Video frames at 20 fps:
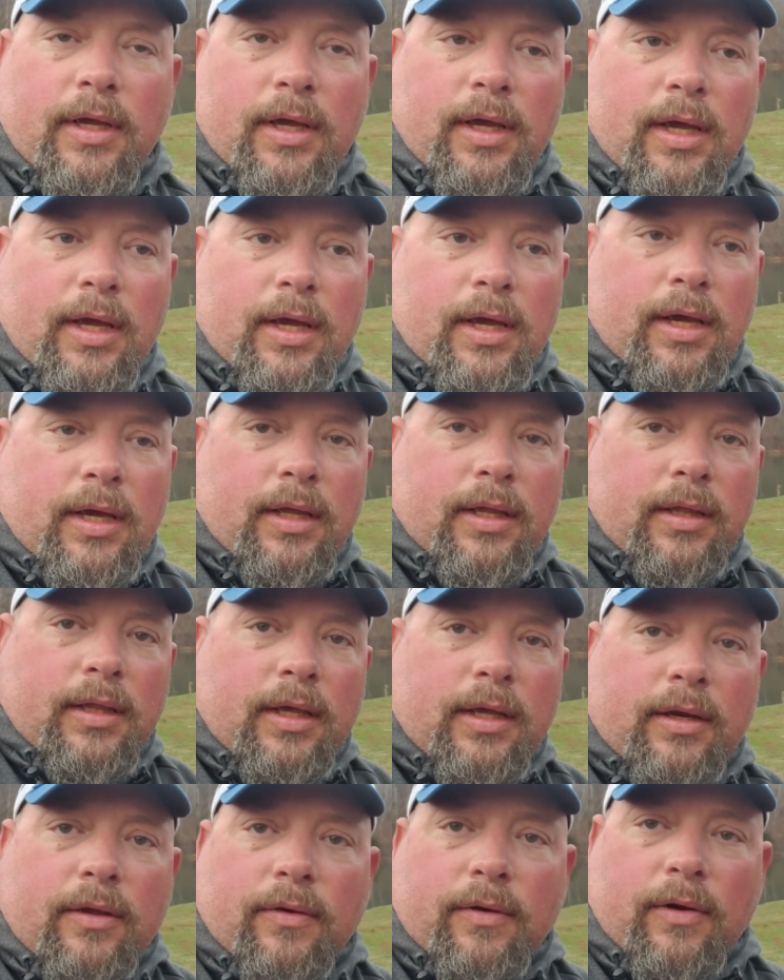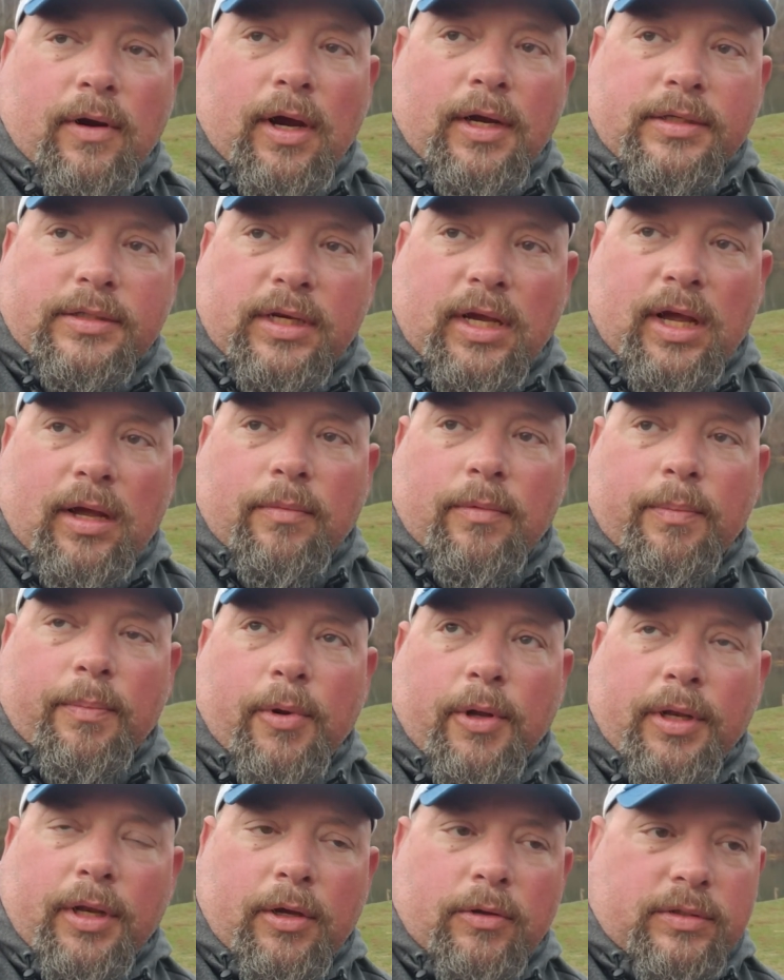and they do a great job of
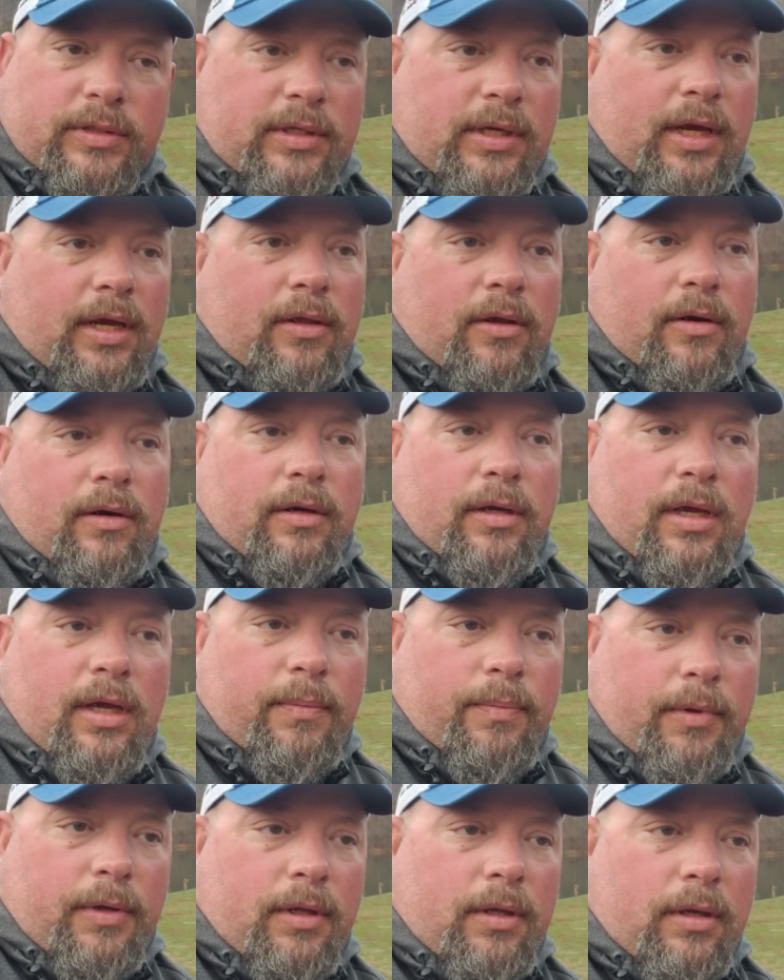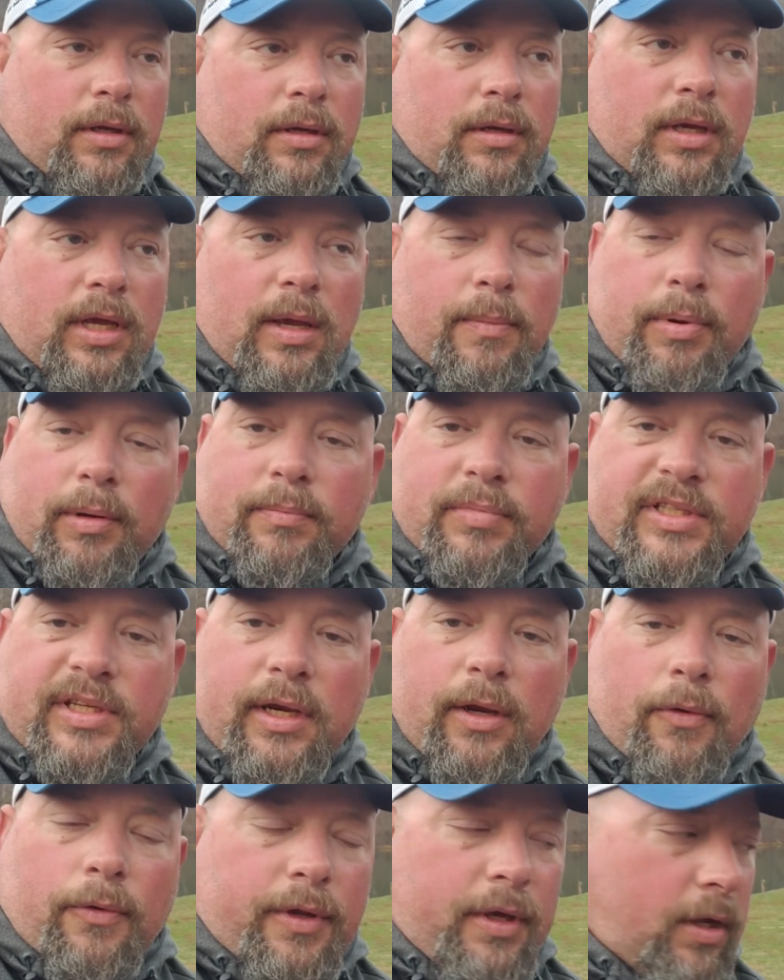putting those together, keeping them
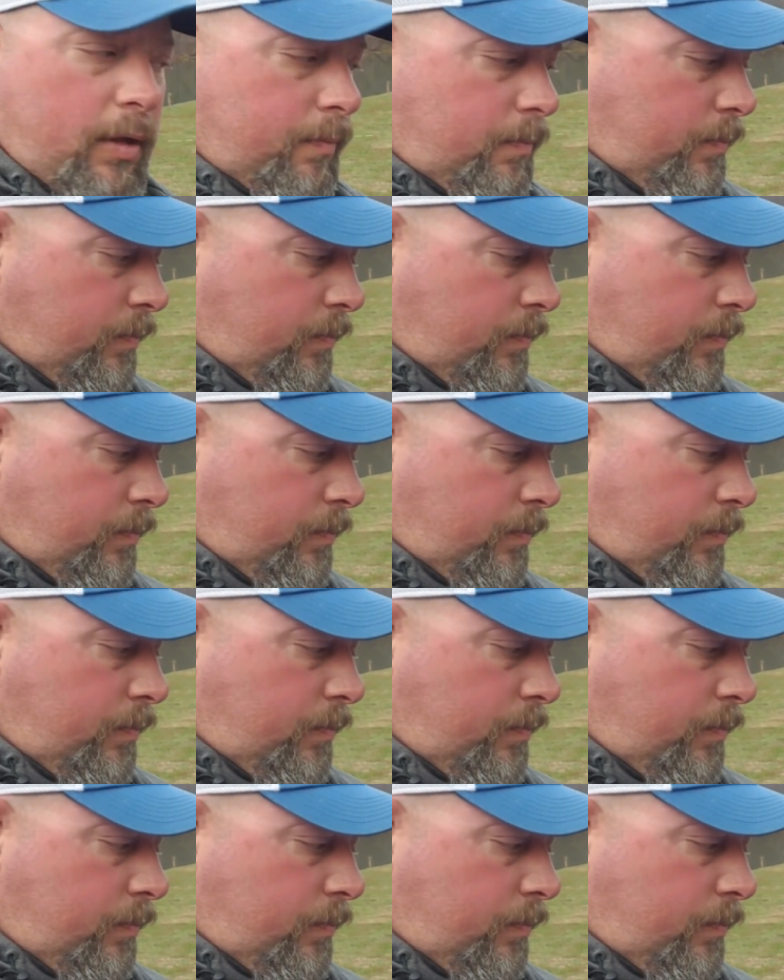sealed up.